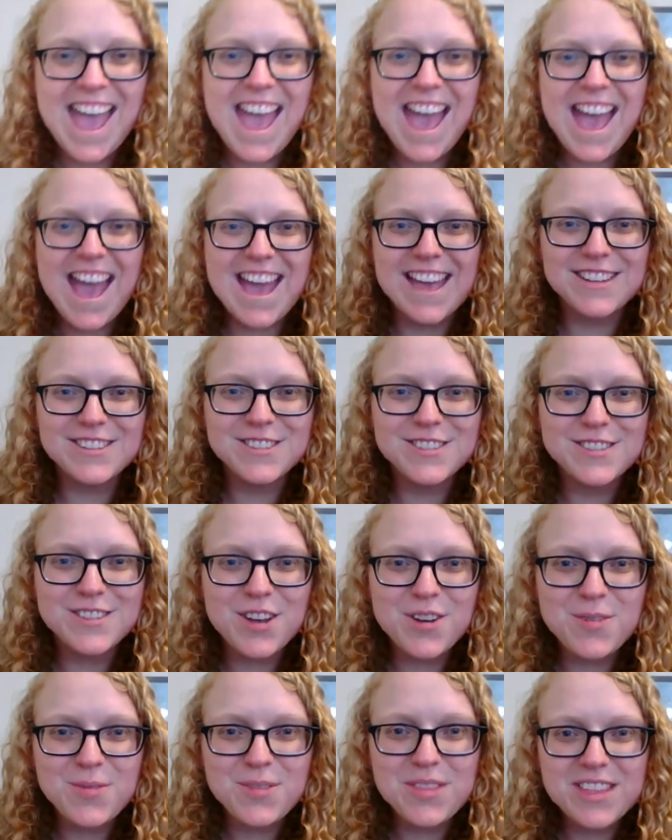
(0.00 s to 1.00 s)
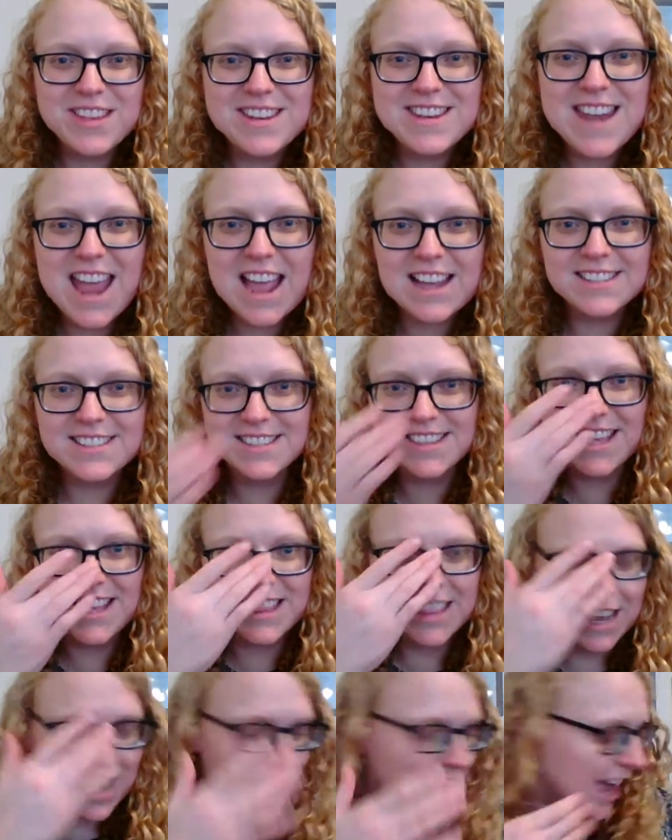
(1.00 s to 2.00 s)
And so the next
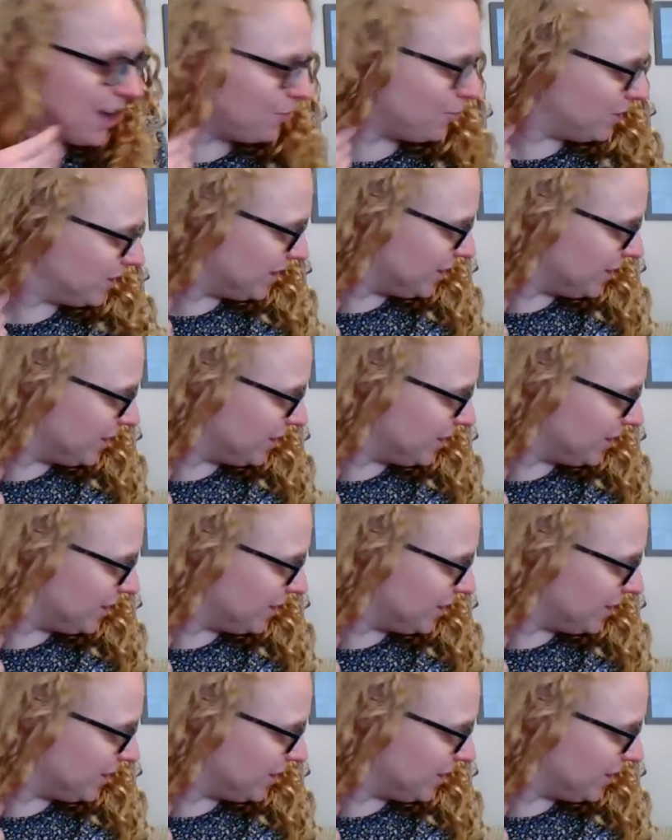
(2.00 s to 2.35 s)
thing that I really